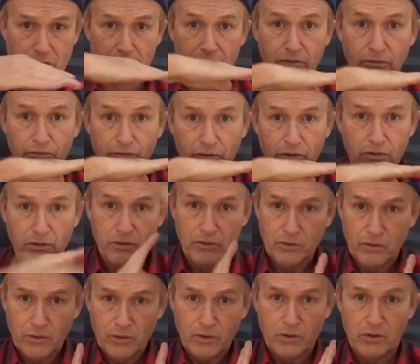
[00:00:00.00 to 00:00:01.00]

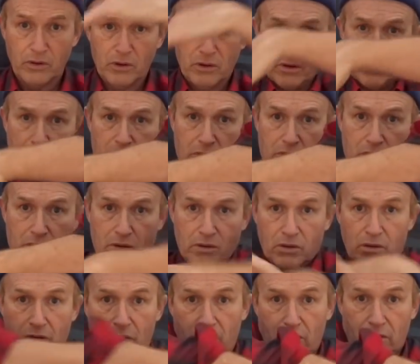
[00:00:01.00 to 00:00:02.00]

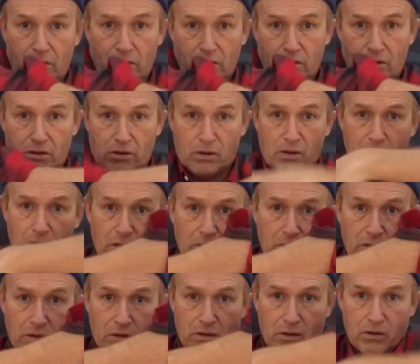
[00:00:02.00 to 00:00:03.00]

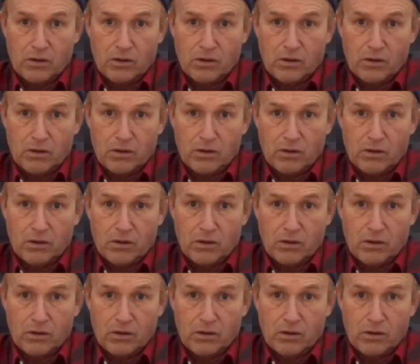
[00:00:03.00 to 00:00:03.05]
Nothing is said.